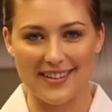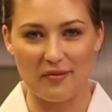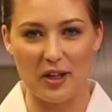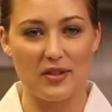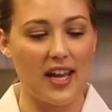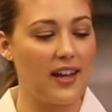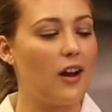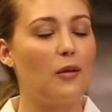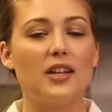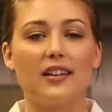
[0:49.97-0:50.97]
When you take an
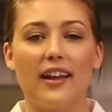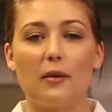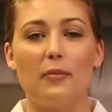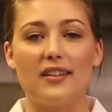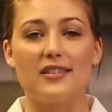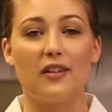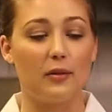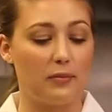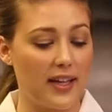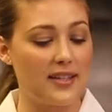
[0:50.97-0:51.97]
object like a pencil and
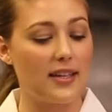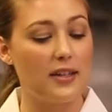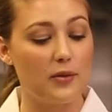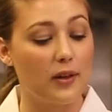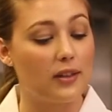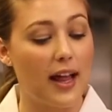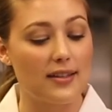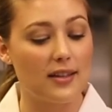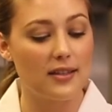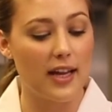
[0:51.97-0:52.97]
place it into a glass
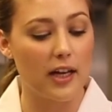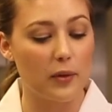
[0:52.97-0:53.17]
container